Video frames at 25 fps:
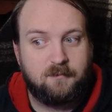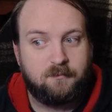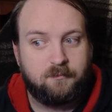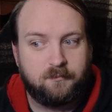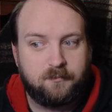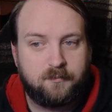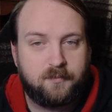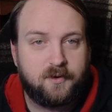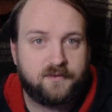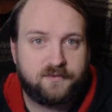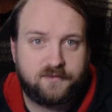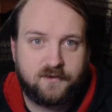
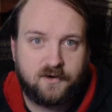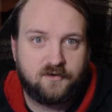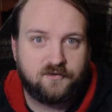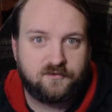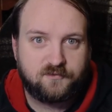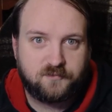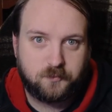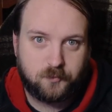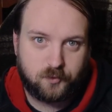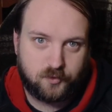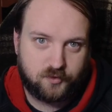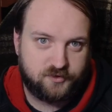but
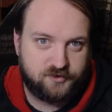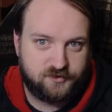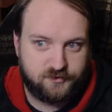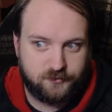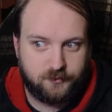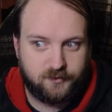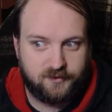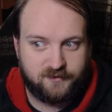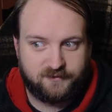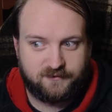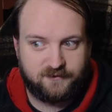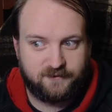there's more
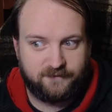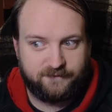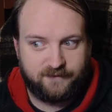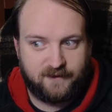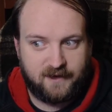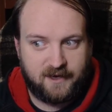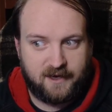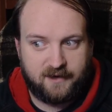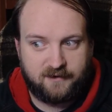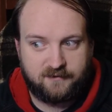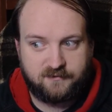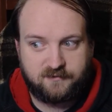to it than
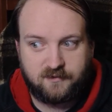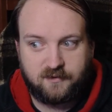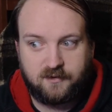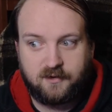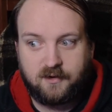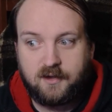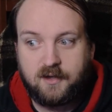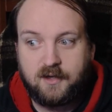that.